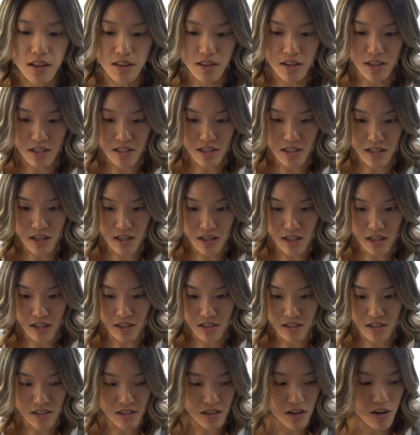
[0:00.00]
this
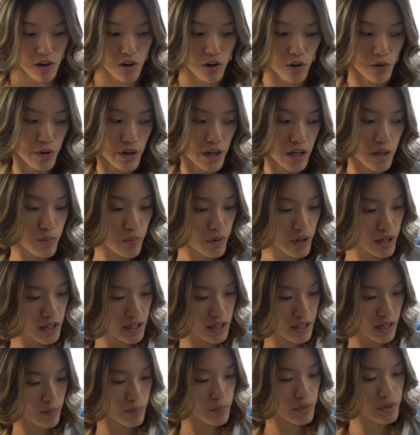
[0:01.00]
is a Korean
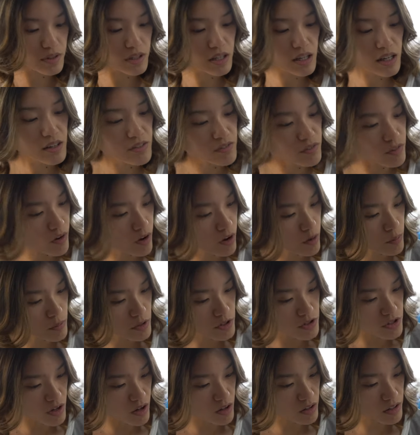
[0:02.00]
brand I believe
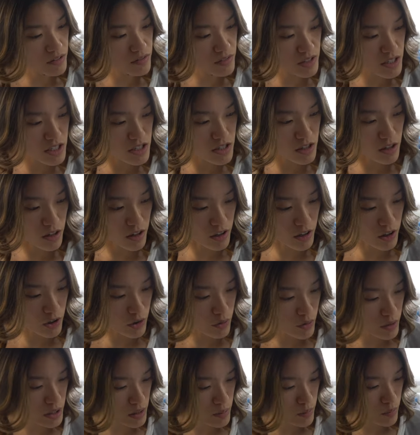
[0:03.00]
almost all of these are
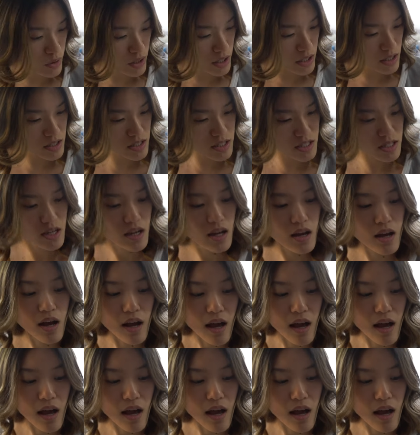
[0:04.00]
Korean brands